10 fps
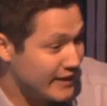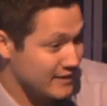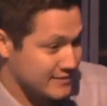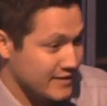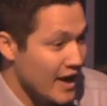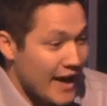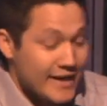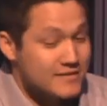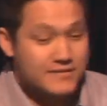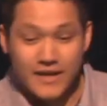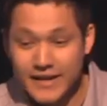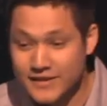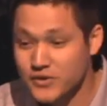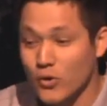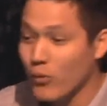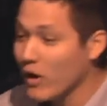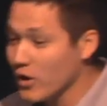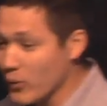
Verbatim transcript: this. In Sunday school, what